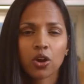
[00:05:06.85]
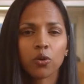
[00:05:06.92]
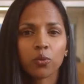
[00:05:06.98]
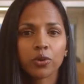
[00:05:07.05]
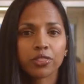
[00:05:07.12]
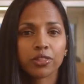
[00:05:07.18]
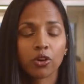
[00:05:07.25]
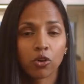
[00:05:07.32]

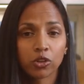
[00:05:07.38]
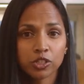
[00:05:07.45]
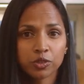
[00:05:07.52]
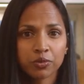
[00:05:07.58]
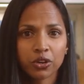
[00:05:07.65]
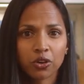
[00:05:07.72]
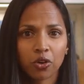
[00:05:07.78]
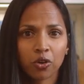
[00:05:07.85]
with the
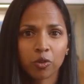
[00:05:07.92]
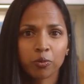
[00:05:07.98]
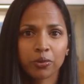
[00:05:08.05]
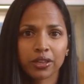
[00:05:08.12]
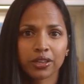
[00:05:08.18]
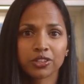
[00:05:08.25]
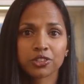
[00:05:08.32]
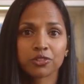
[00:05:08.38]
ultimate goal
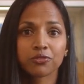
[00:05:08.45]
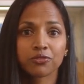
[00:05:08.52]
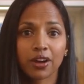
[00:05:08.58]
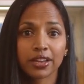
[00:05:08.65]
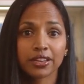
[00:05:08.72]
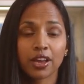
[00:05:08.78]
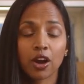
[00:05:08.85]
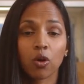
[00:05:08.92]
being to
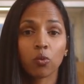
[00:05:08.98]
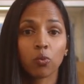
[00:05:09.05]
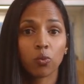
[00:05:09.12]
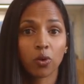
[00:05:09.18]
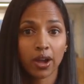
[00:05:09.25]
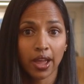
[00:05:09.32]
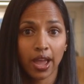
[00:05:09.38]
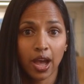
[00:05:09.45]
find out
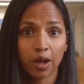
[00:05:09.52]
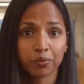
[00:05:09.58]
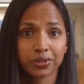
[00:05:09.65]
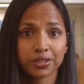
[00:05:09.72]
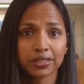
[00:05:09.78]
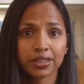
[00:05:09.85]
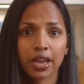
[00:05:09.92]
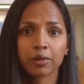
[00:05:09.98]
what
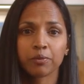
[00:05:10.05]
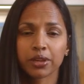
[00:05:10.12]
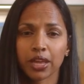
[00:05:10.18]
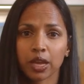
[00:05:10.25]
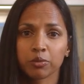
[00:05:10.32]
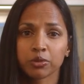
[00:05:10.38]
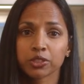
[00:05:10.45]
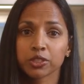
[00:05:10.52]
happened and be
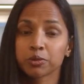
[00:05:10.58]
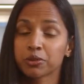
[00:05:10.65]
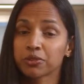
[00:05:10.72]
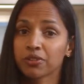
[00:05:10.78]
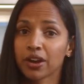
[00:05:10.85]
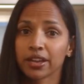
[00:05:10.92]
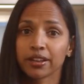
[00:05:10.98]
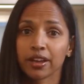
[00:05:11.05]
able to
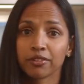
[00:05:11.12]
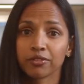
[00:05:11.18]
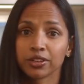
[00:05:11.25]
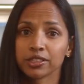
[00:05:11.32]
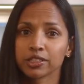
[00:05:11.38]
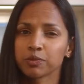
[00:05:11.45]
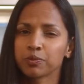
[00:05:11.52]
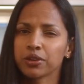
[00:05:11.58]
provide
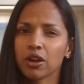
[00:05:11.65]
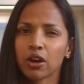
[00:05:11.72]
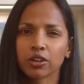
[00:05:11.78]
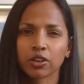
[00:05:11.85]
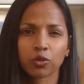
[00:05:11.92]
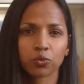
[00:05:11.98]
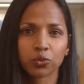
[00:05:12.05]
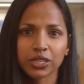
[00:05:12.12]
evidence beyond
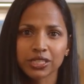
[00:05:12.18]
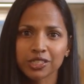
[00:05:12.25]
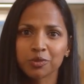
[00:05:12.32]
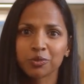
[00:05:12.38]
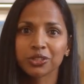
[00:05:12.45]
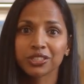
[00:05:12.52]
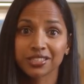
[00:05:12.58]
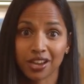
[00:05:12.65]
a
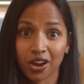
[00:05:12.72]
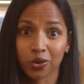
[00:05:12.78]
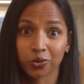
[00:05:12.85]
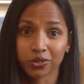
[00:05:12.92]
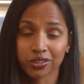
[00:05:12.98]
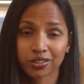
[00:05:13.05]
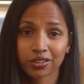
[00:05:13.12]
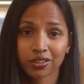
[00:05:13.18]
reasonable doubt.